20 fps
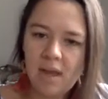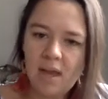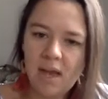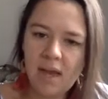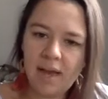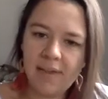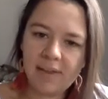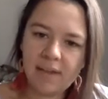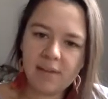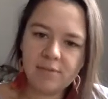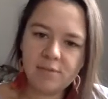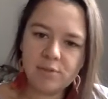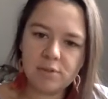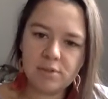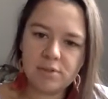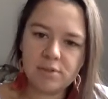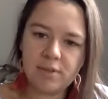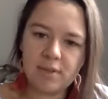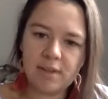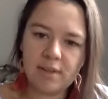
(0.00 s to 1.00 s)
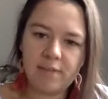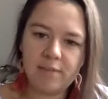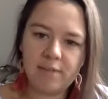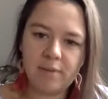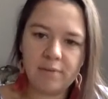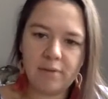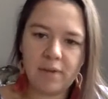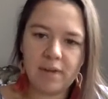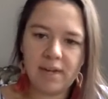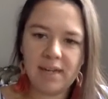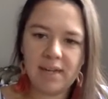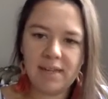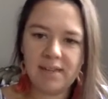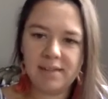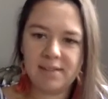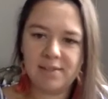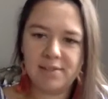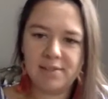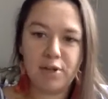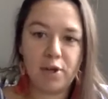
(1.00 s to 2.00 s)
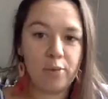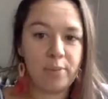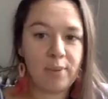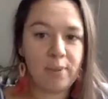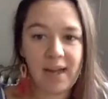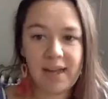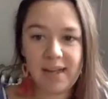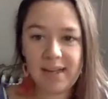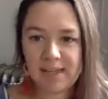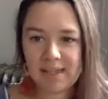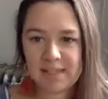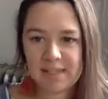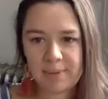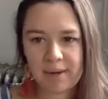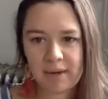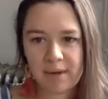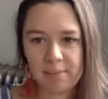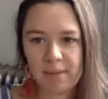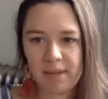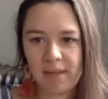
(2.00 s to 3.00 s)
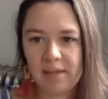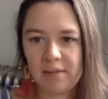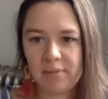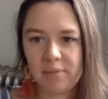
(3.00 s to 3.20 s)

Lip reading: I think I've told you that I've been running this no-buy experiment,